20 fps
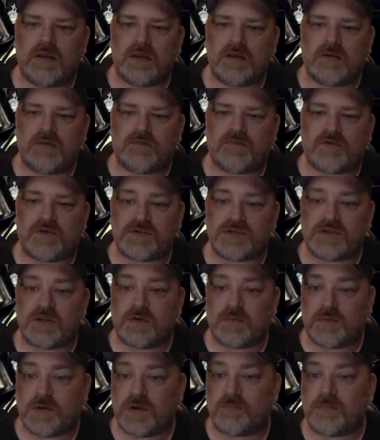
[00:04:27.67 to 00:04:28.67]
first it'll
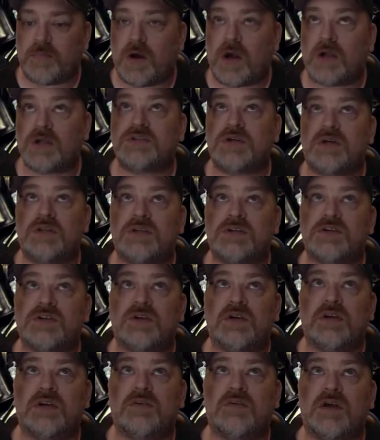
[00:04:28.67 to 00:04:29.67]
put a box on the
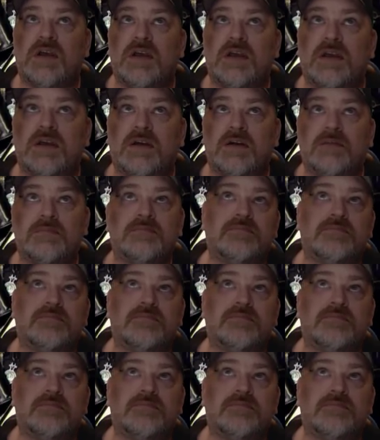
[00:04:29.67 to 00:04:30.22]
screen right here